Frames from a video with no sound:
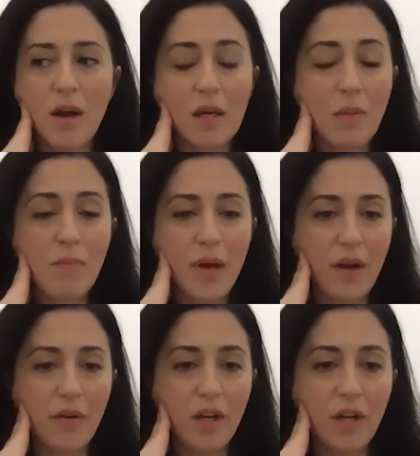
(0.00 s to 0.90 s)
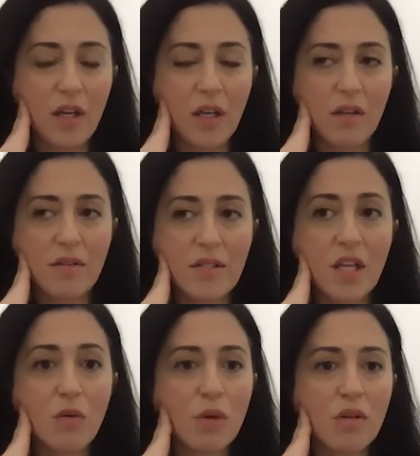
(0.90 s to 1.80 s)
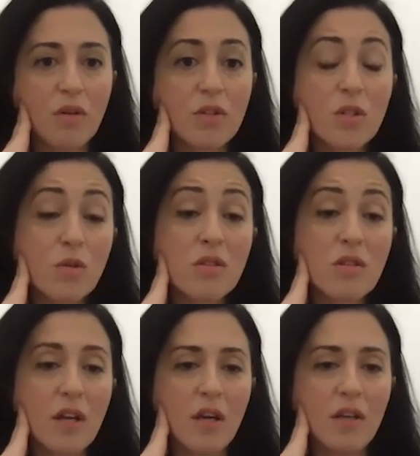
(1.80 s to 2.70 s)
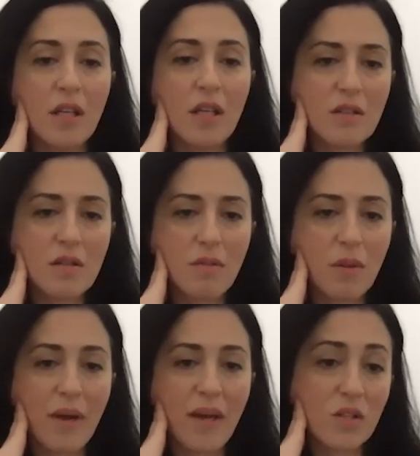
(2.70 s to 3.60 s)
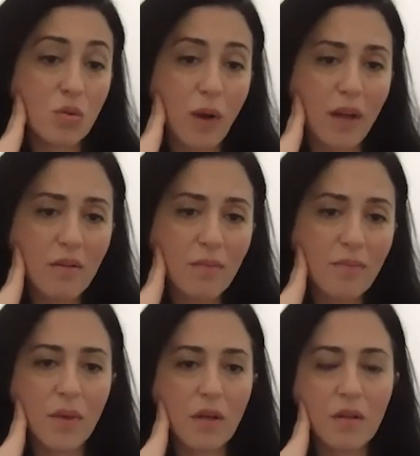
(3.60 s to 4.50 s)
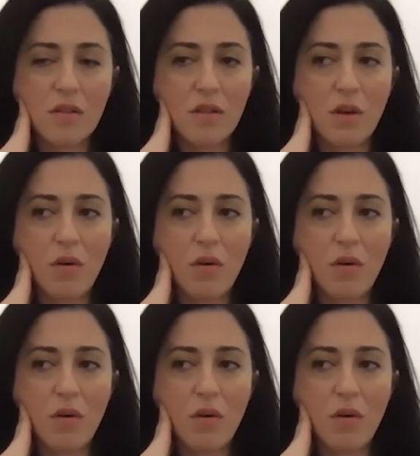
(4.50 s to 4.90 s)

comparing and seeing what suits their needs the best way. Because,